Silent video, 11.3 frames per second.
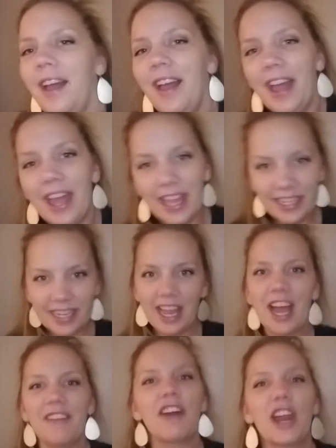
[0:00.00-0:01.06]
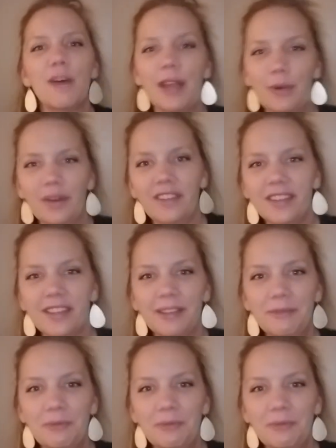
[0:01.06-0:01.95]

And I've got all my quilts.